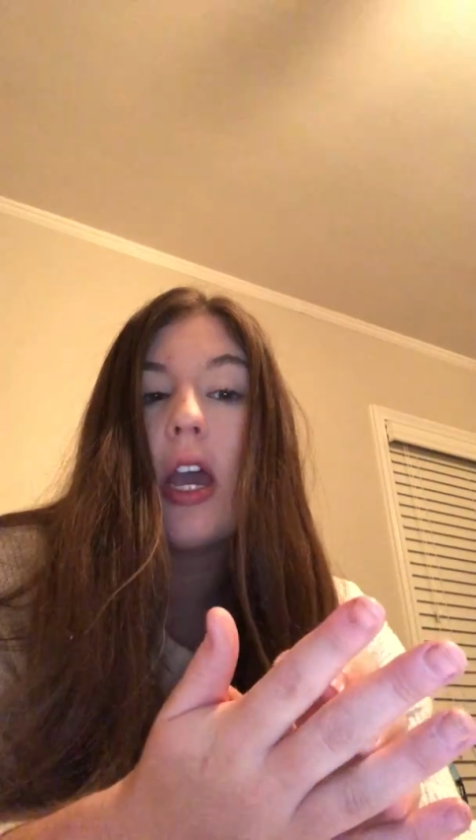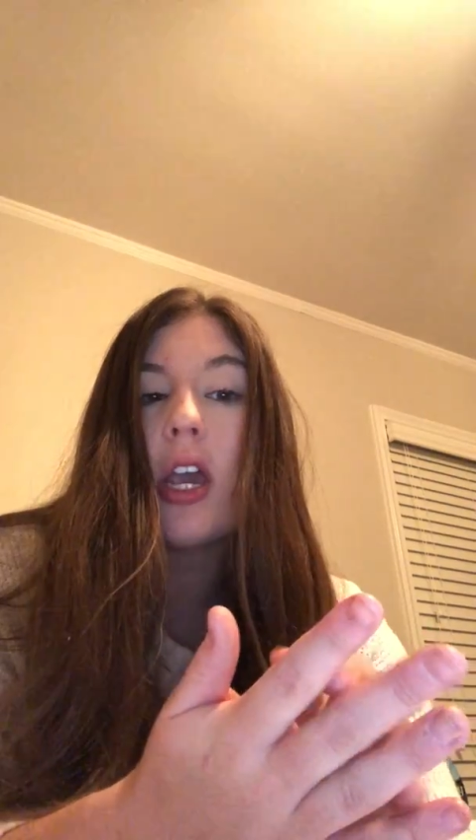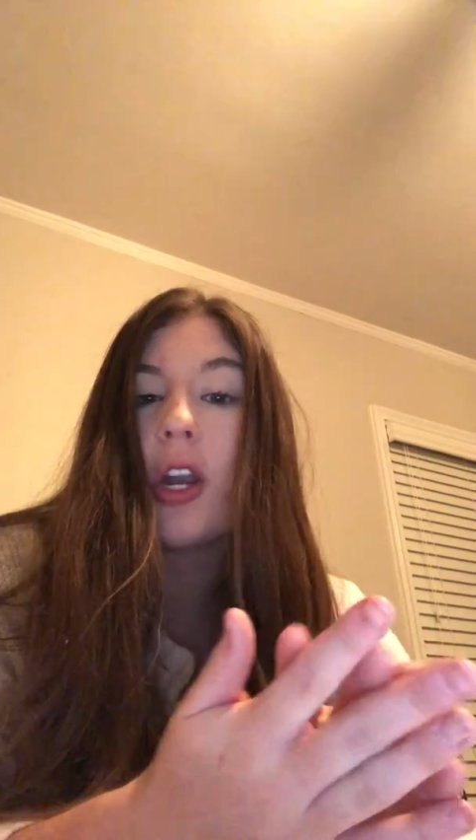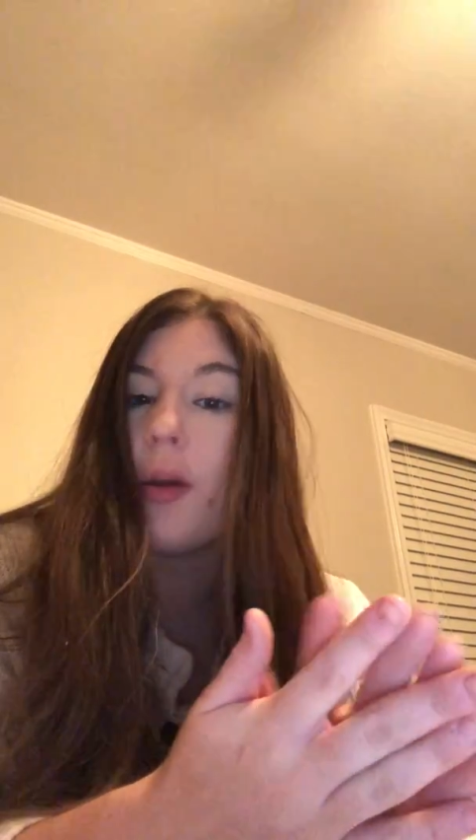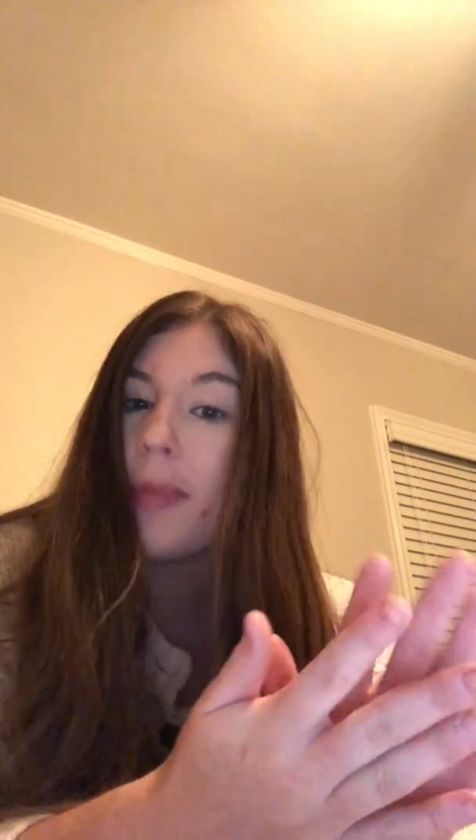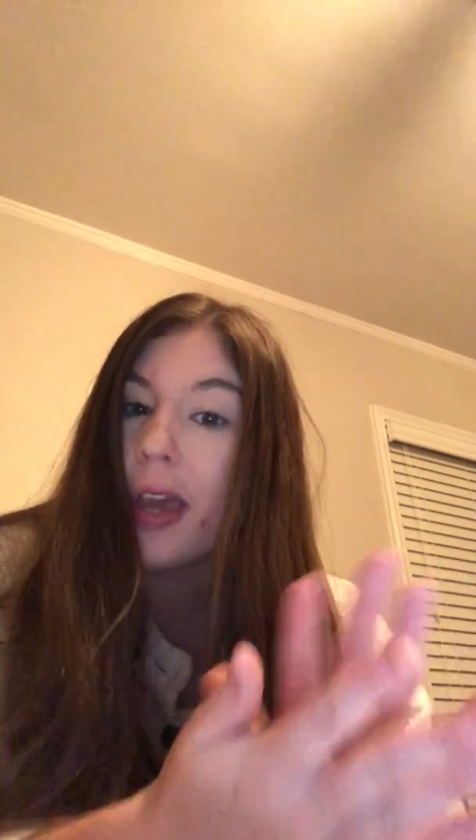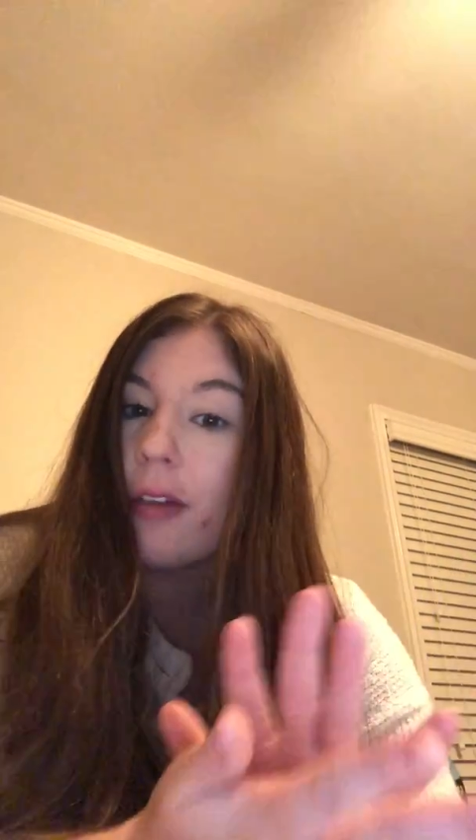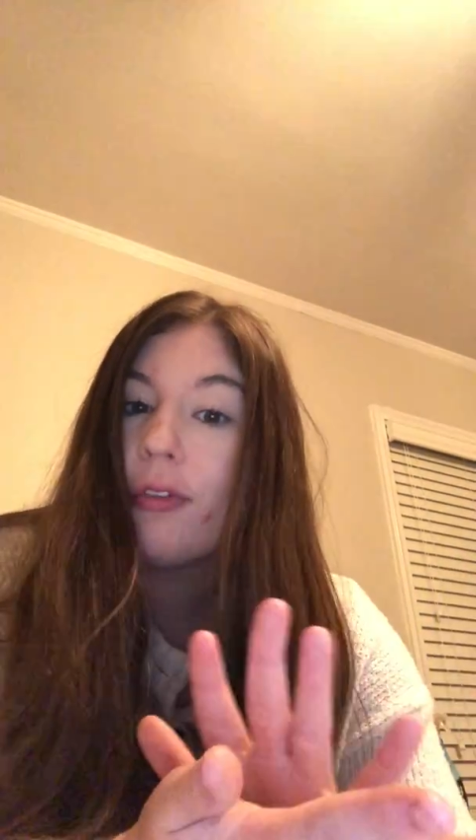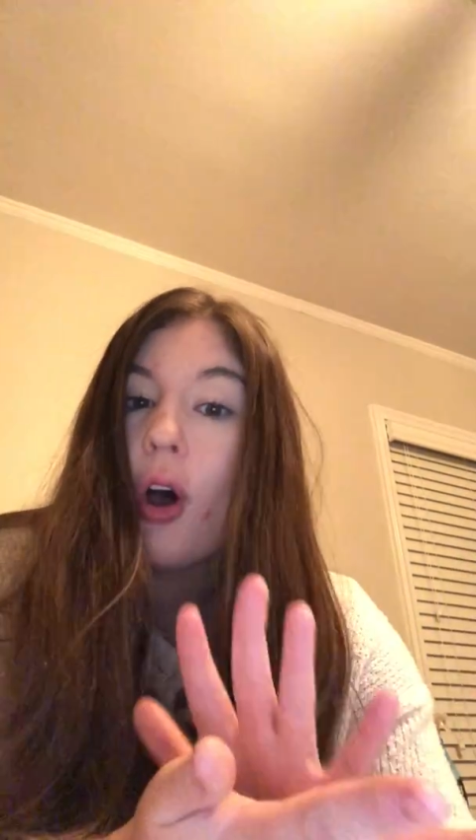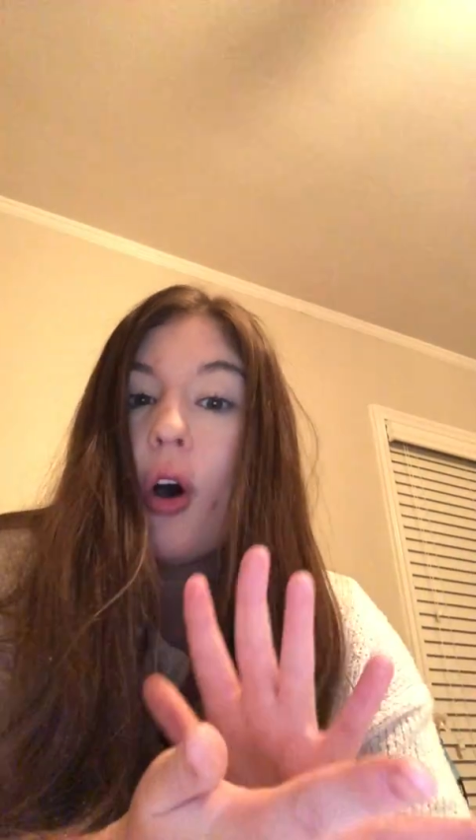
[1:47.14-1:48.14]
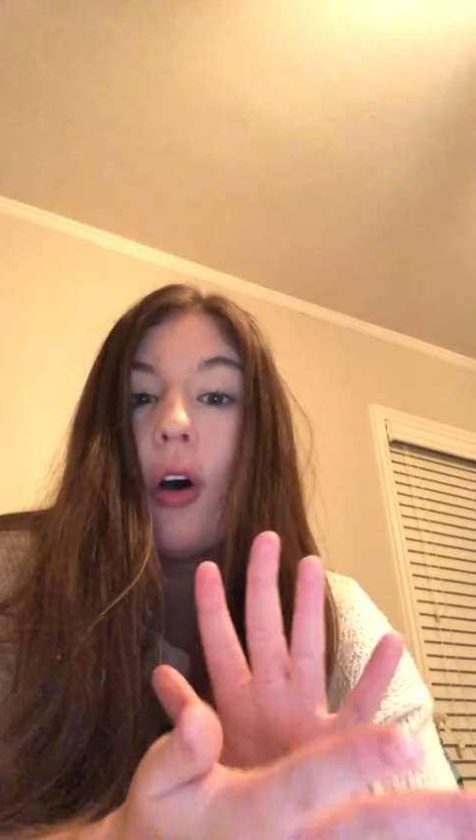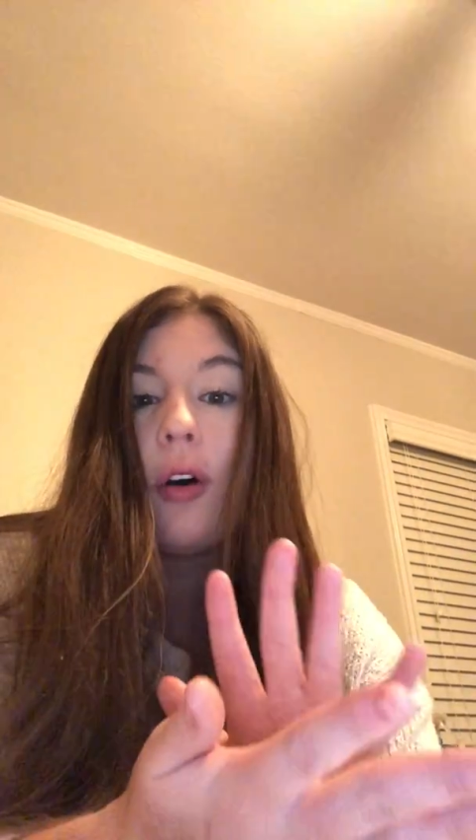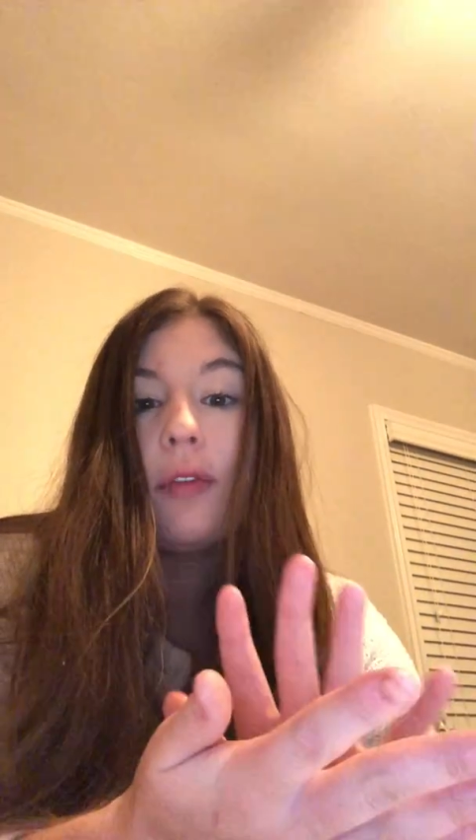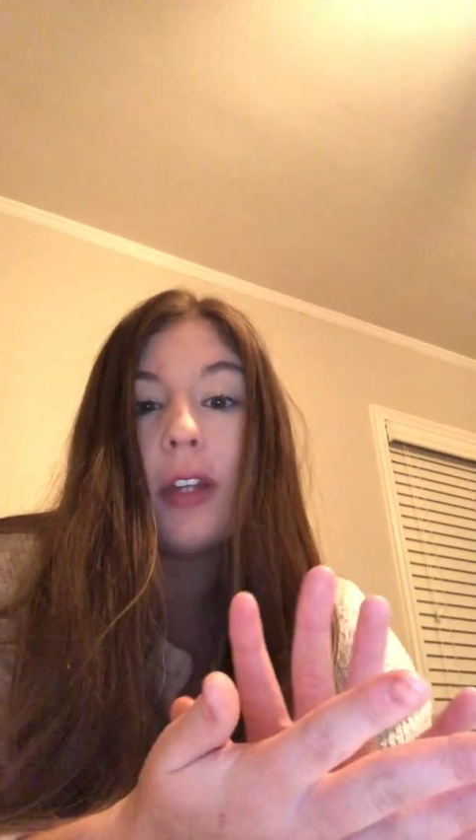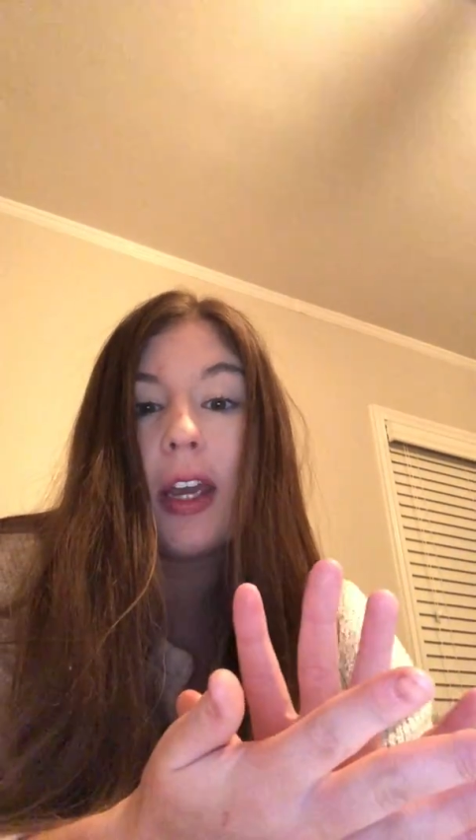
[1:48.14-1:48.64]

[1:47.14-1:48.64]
be involved